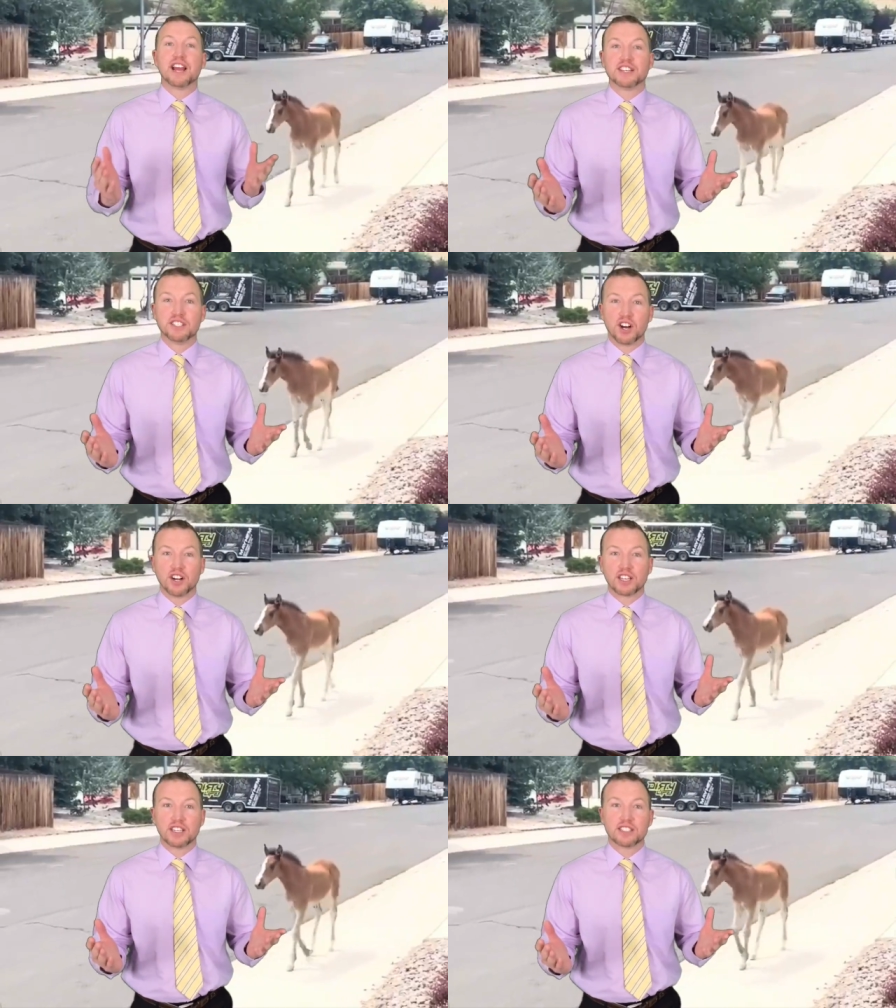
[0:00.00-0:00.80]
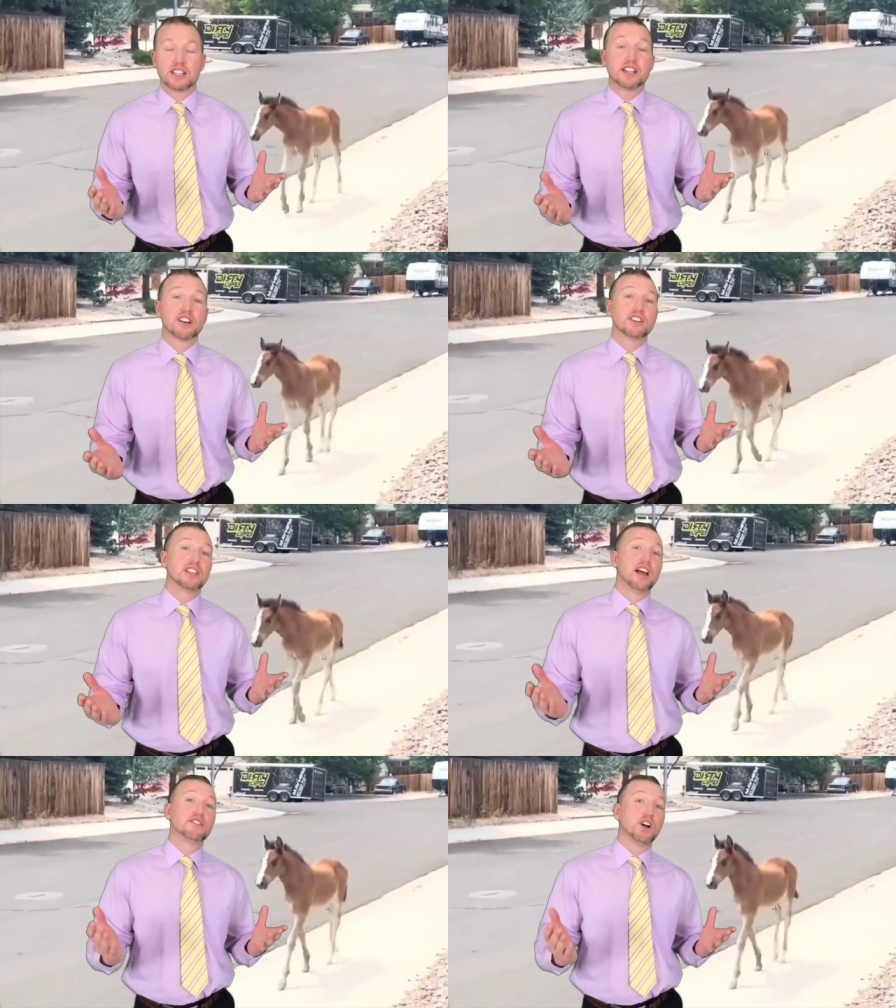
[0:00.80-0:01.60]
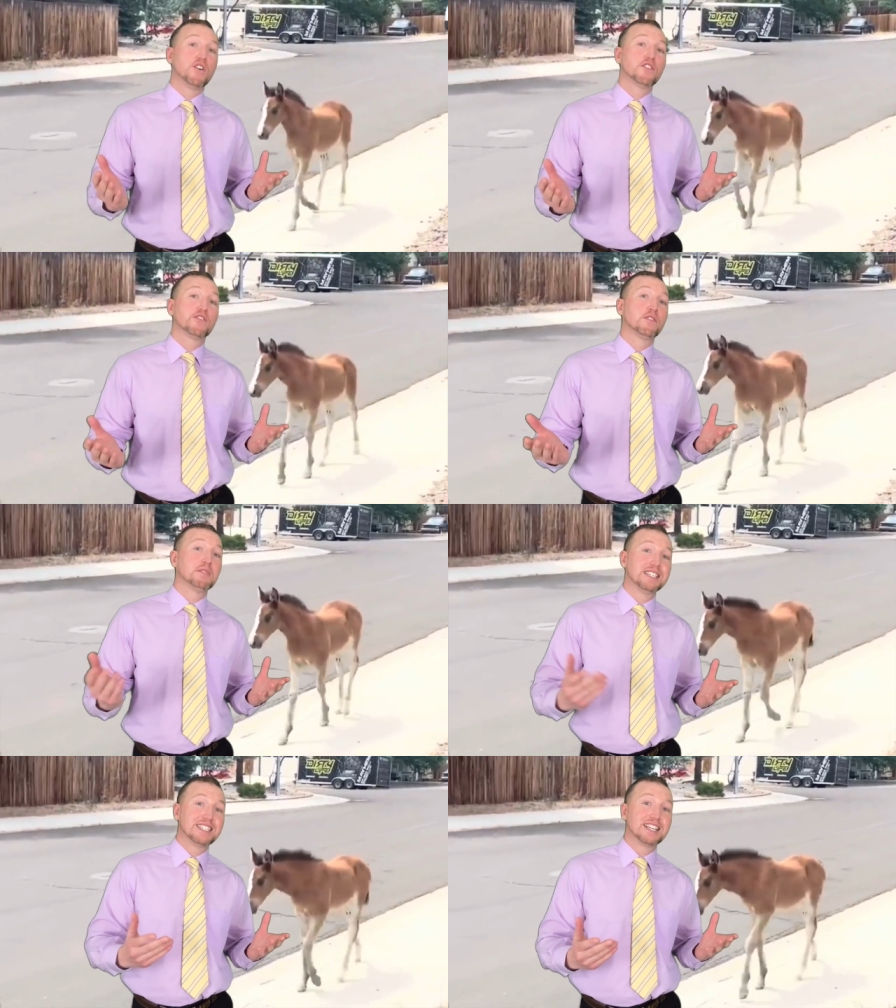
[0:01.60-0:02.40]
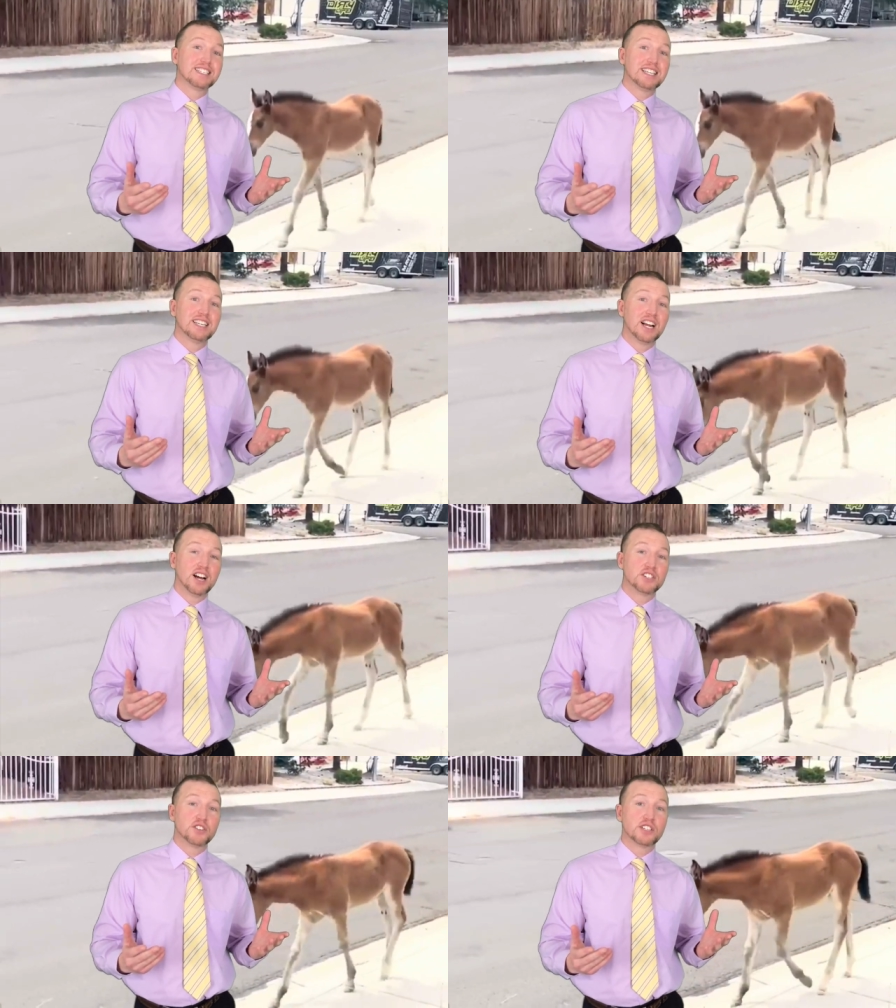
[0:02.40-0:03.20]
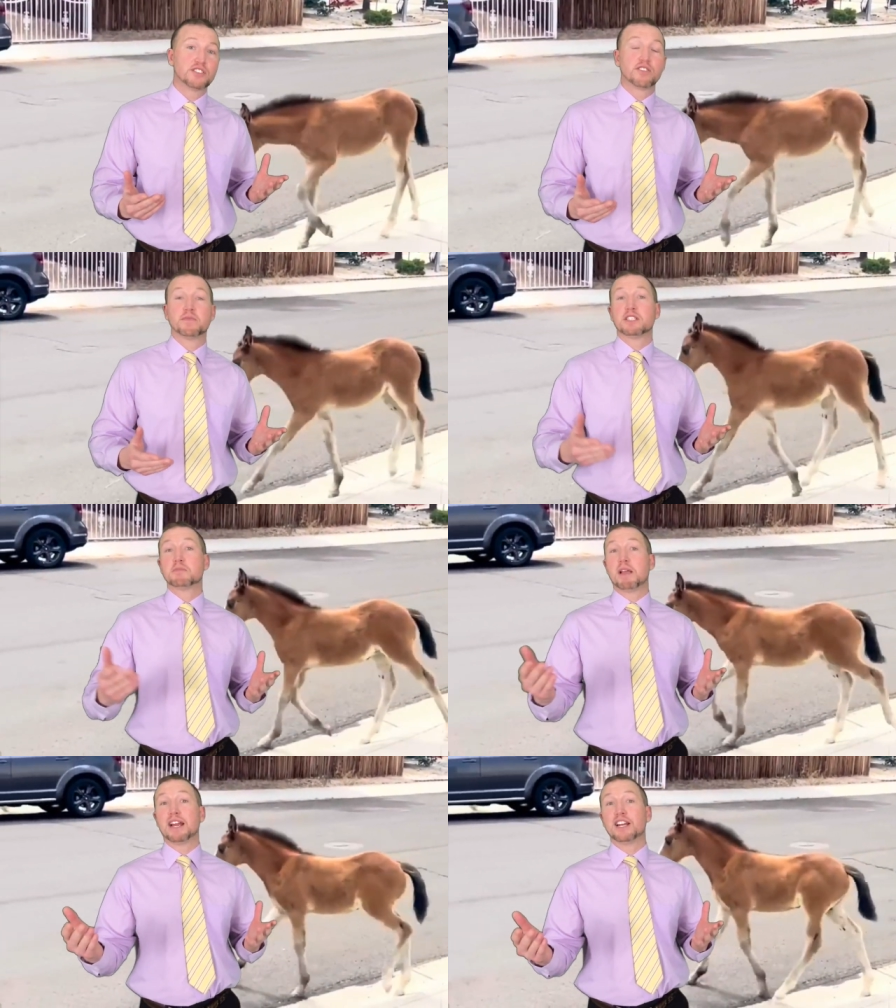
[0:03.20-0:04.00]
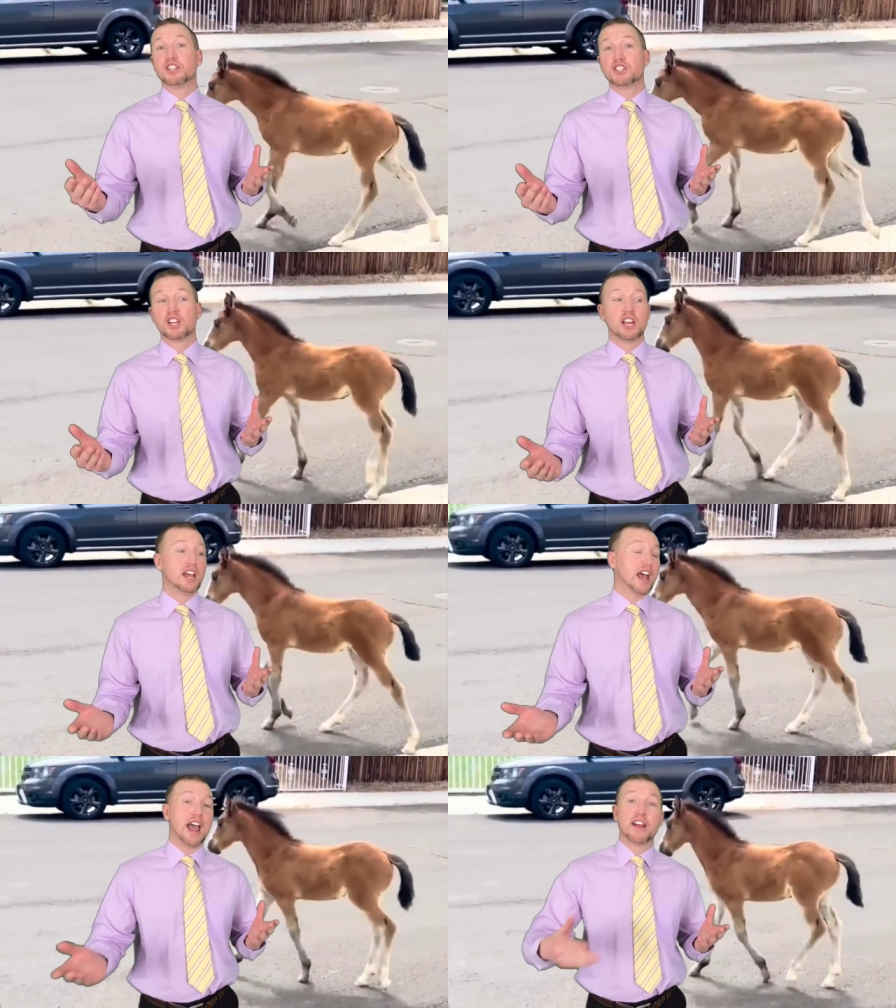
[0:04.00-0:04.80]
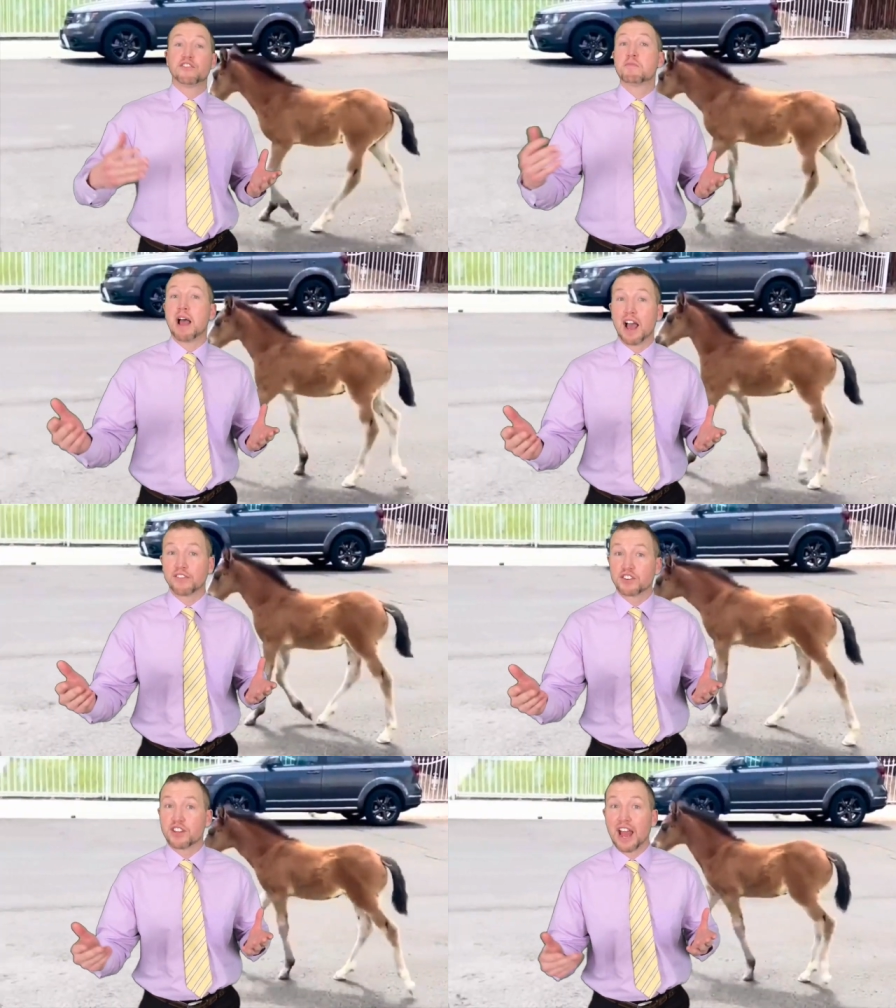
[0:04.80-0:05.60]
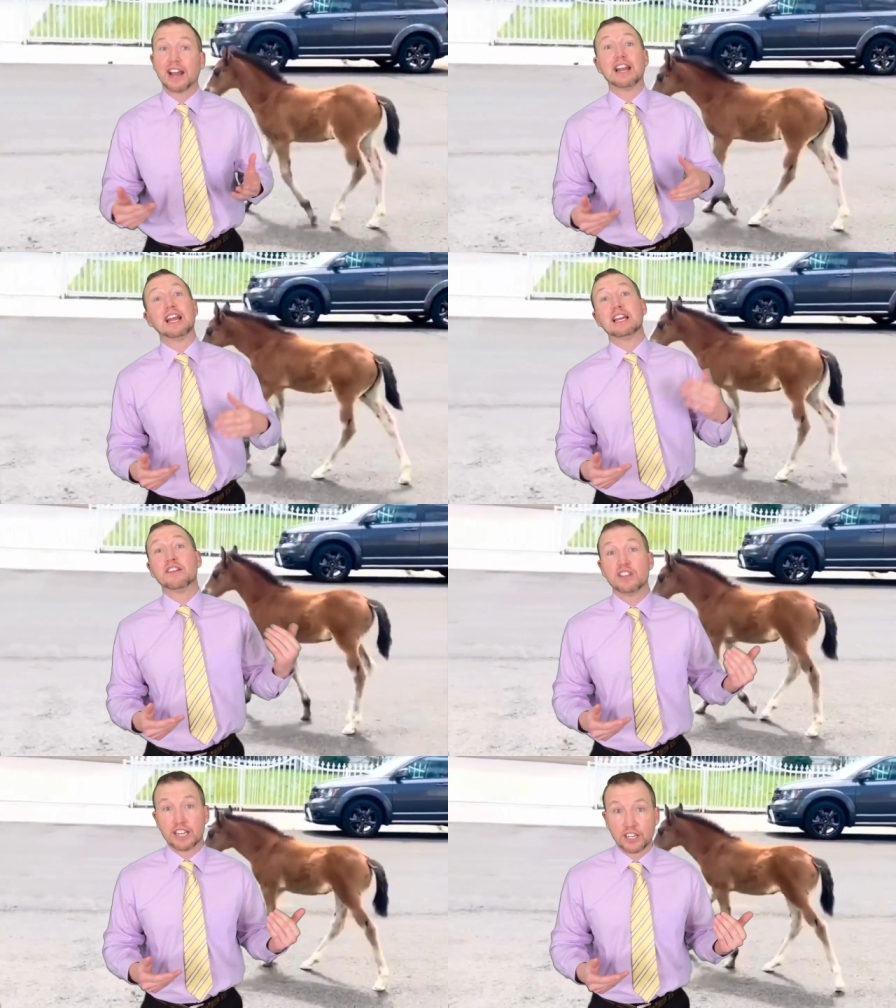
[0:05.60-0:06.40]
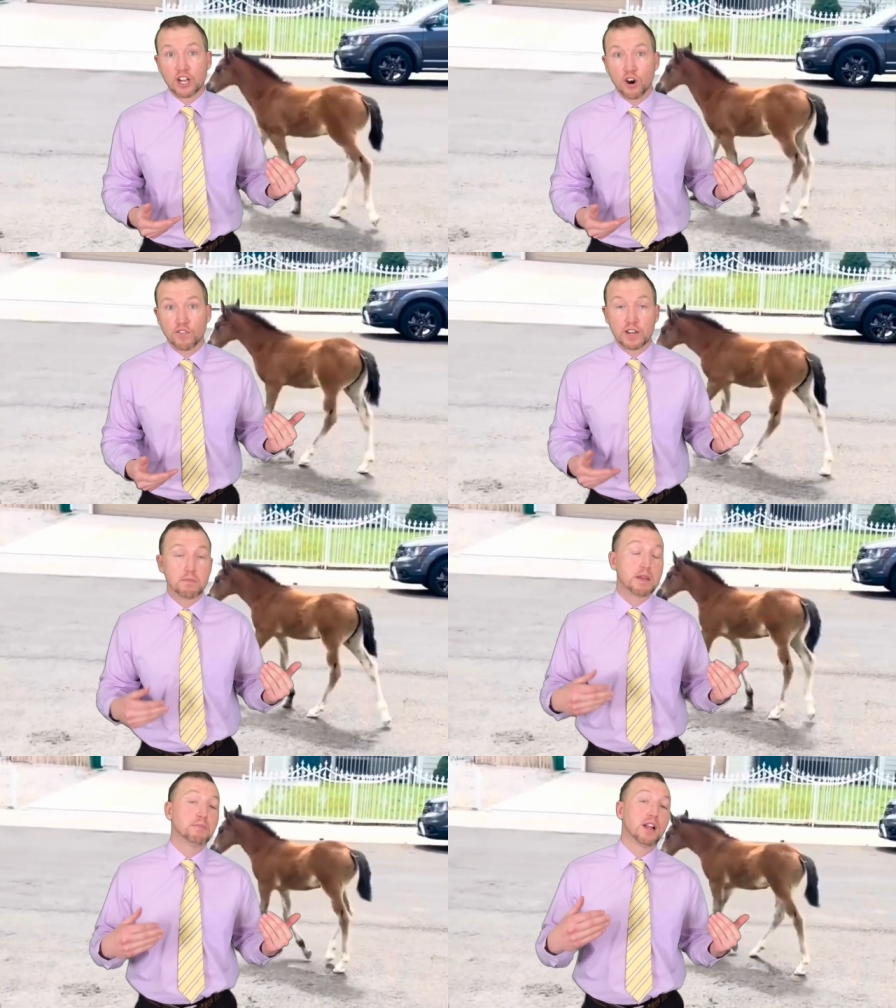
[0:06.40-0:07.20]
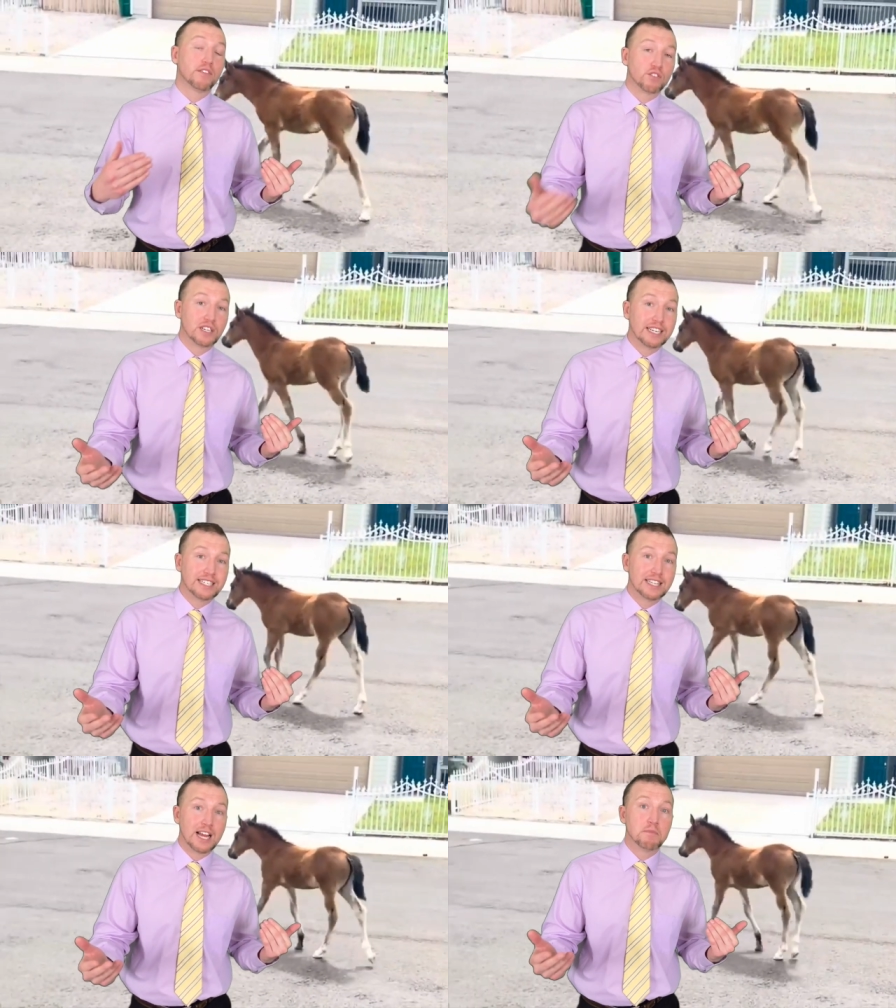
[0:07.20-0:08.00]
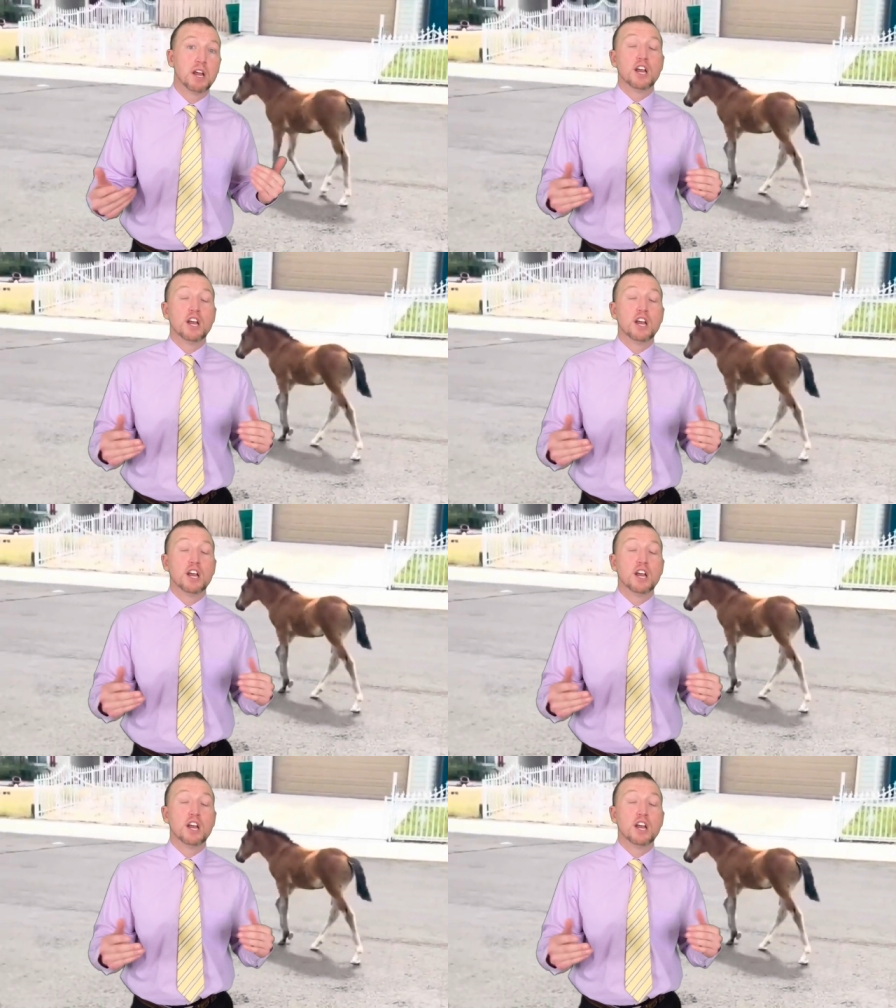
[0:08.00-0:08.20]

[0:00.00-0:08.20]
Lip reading: and donkeys. They're left over from the 1600s, from the Spanish, and from after that, and even in COVID, people have released them.